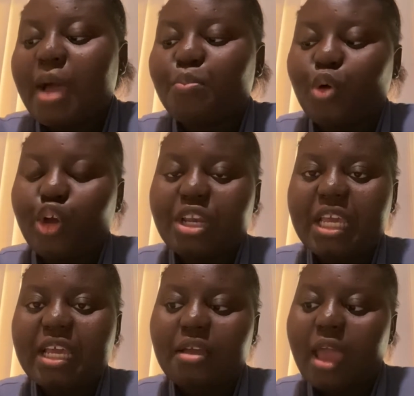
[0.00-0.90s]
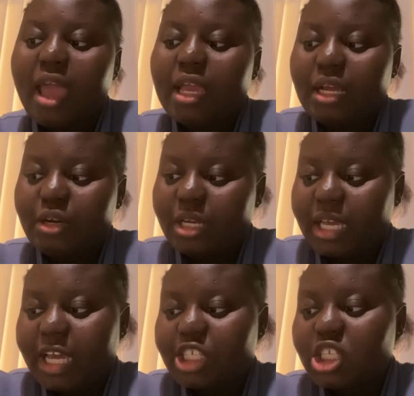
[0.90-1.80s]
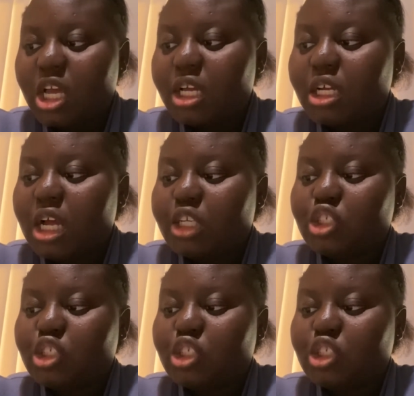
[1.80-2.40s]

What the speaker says: burning, irrigation,